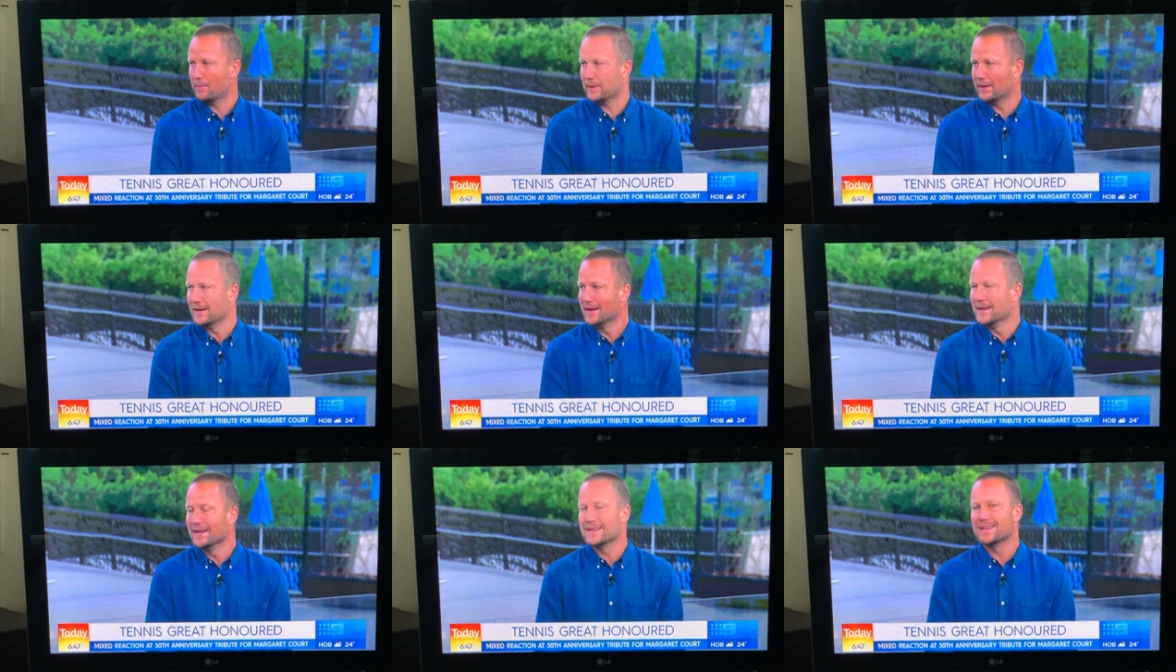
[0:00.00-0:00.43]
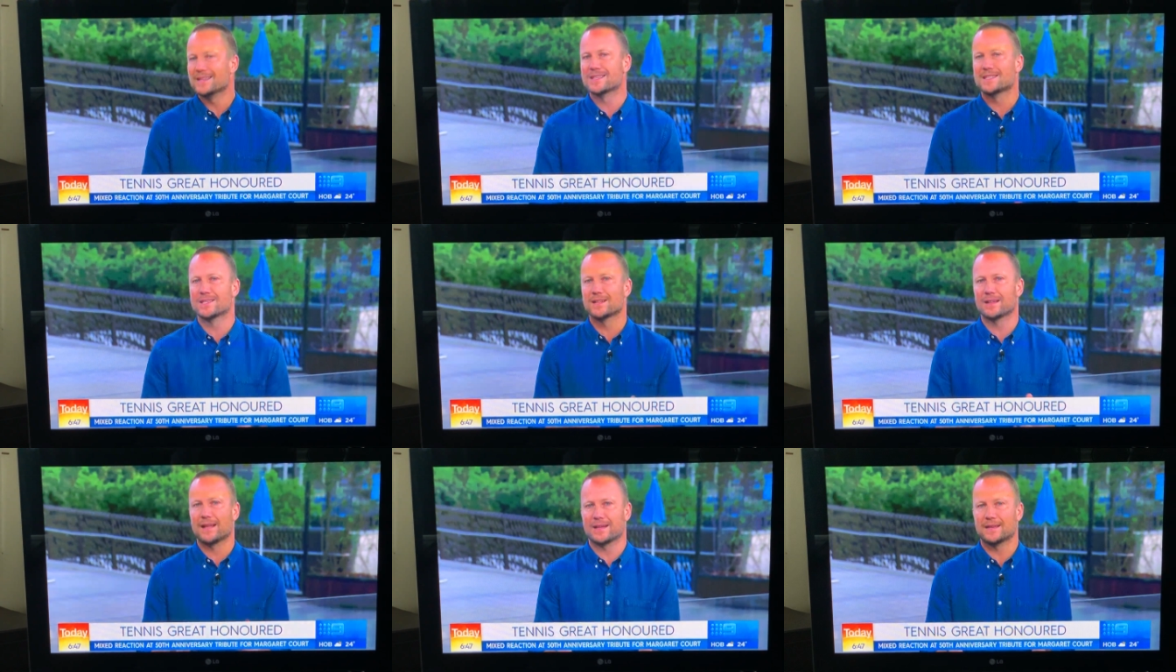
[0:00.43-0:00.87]
but you
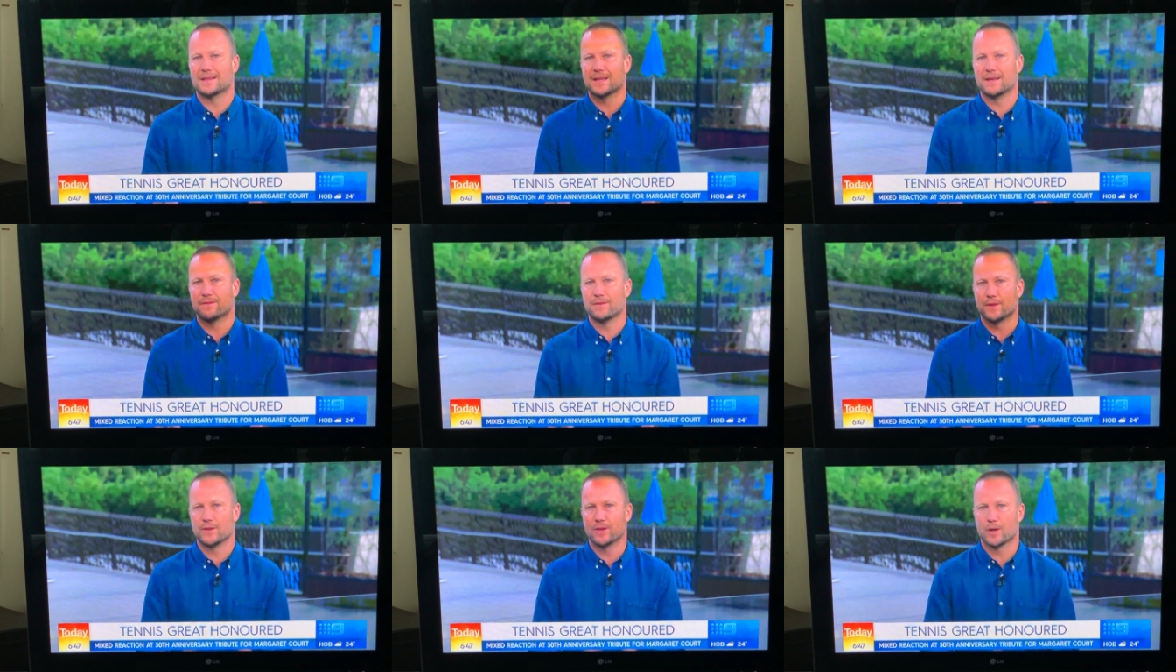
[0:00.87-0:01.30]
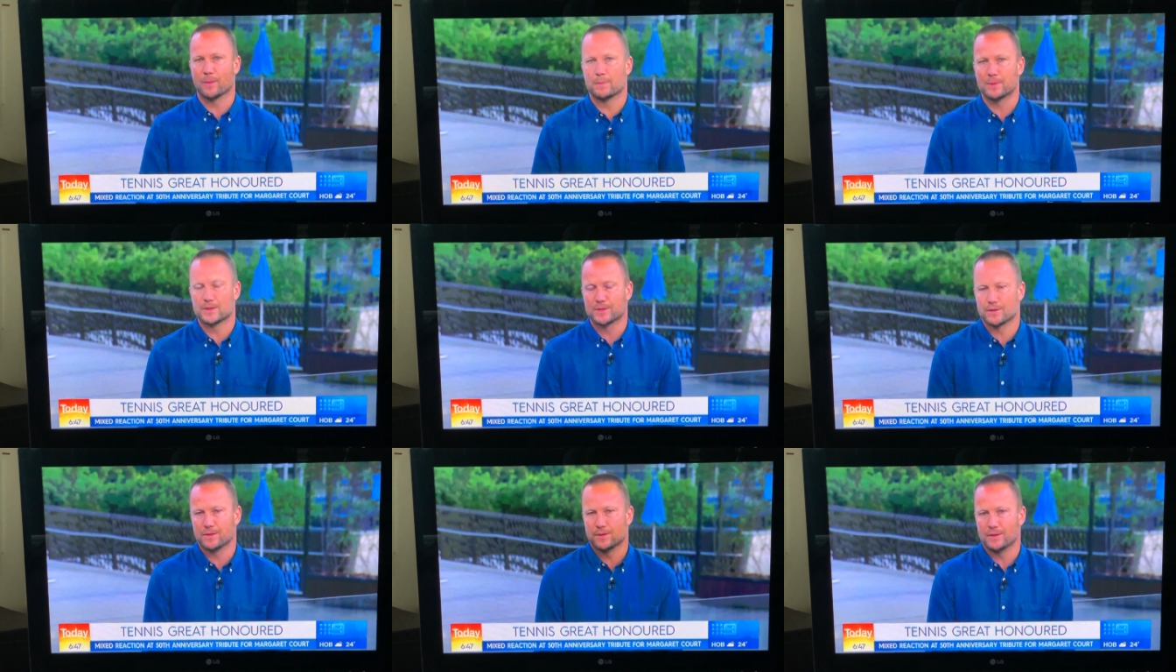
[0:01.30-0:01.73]
still had to give her the
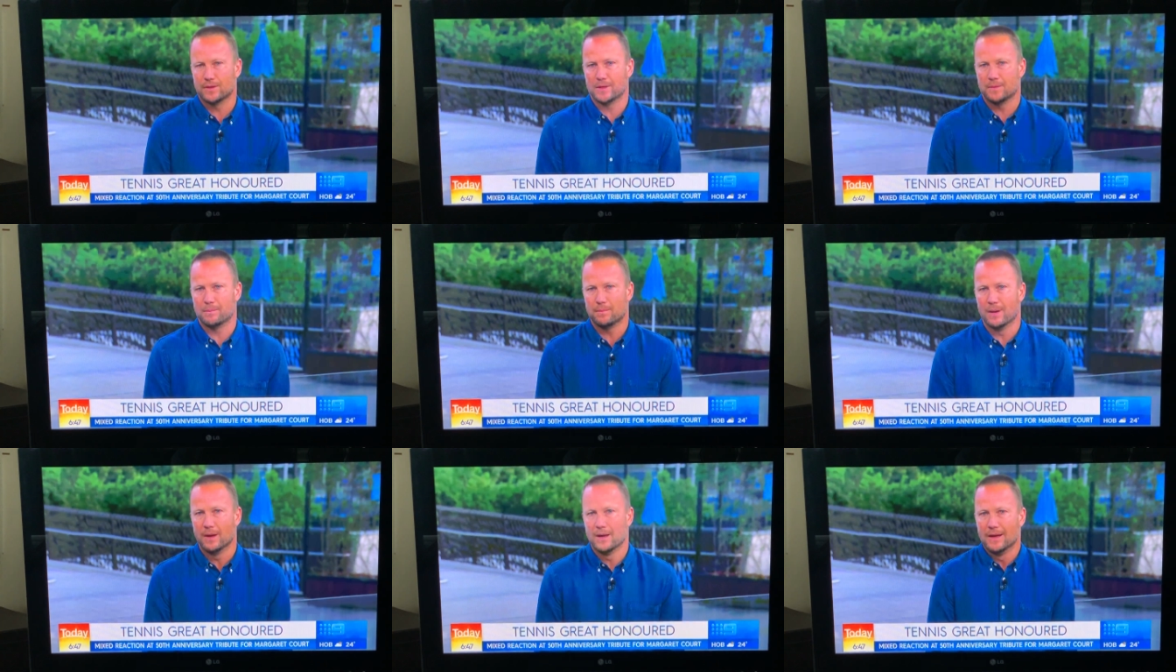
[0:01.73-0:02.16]
opportunity